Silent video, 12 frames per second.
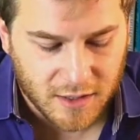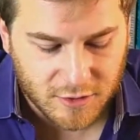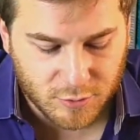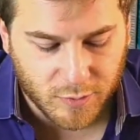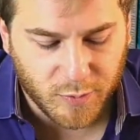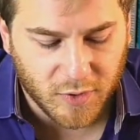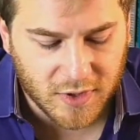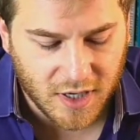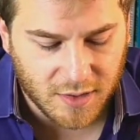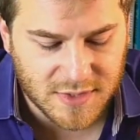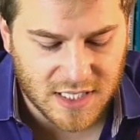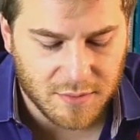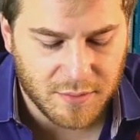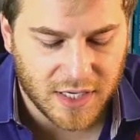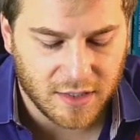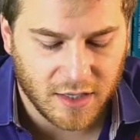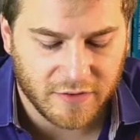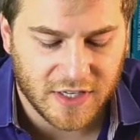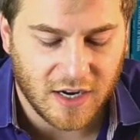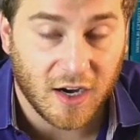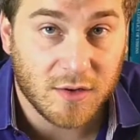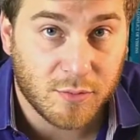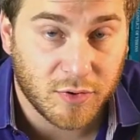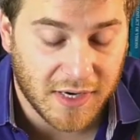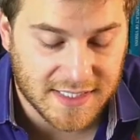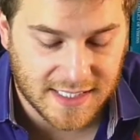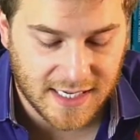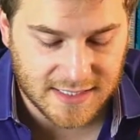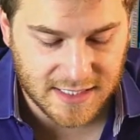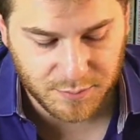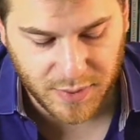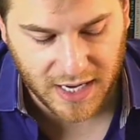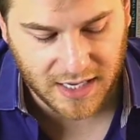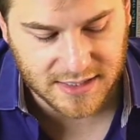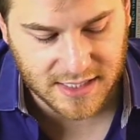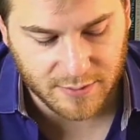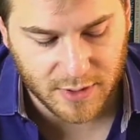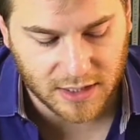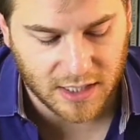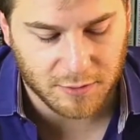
The report comes in the middle of an unprecedented pandemic